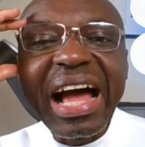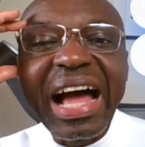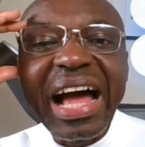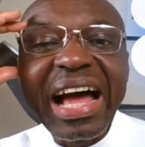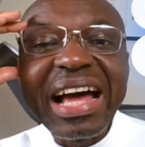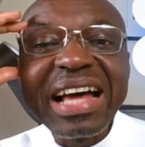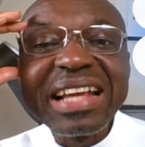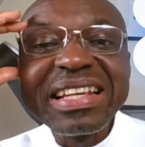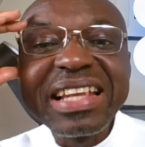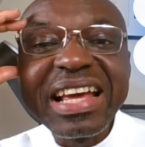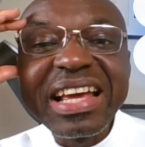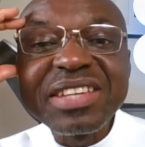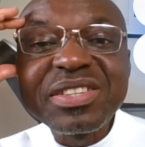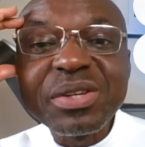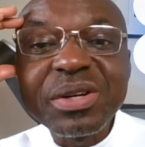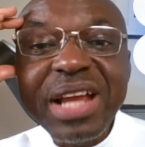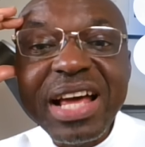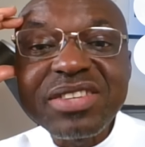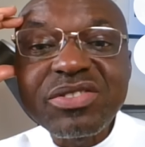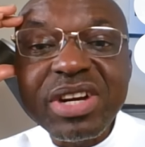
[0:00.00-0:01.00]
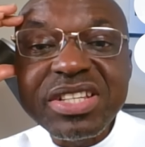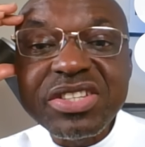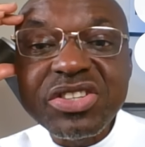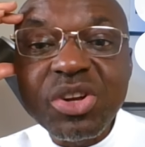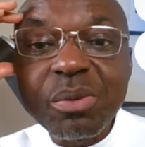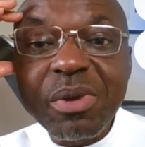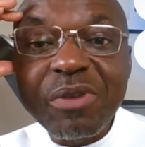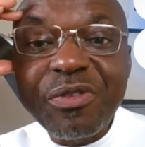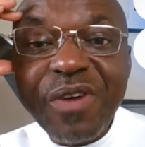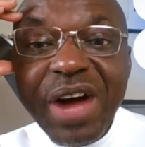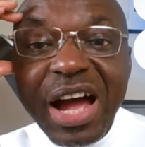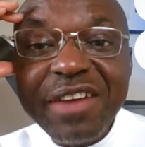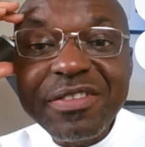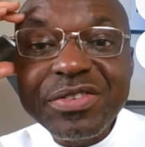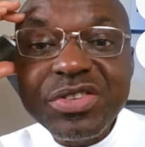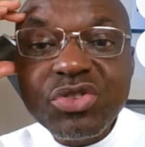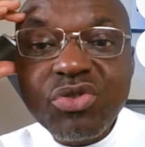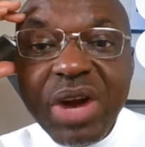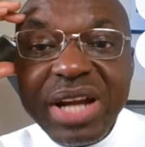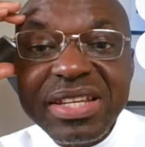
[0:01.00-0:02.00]
And so that's strategy number
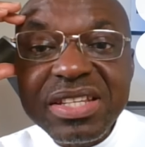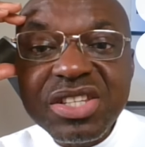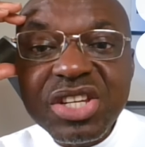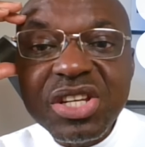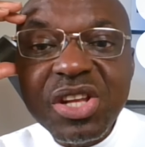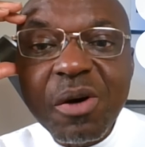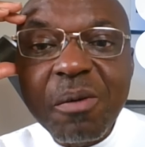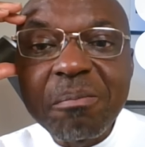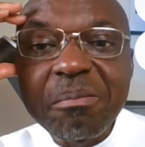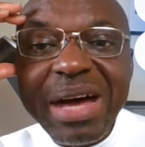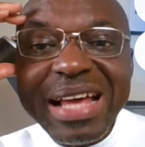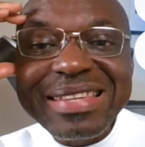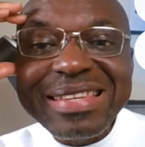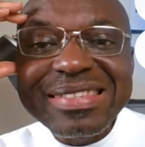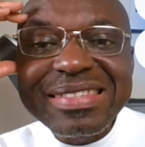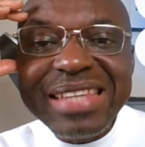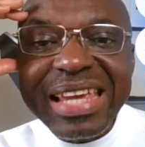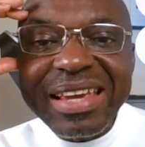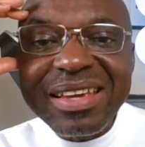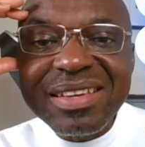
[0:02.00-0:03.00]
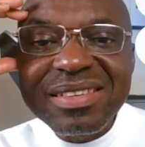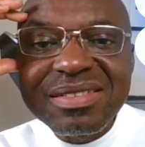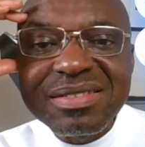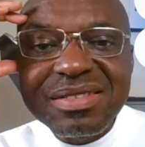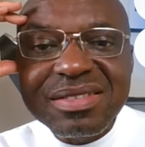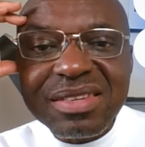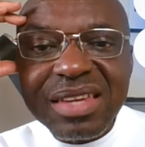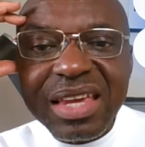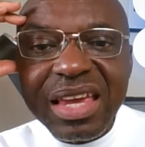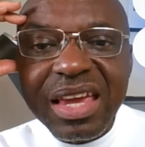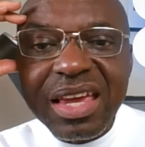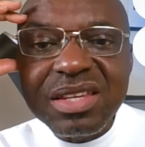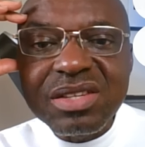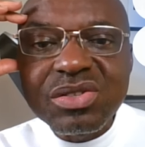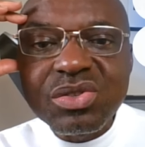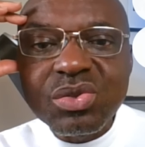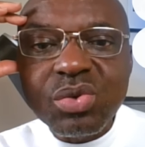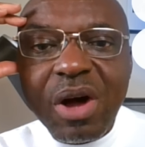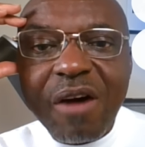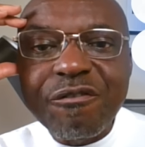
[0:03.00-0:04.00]
five. Strategy number six
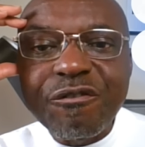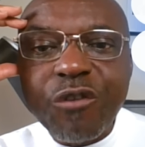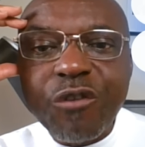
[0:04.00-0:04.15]
is to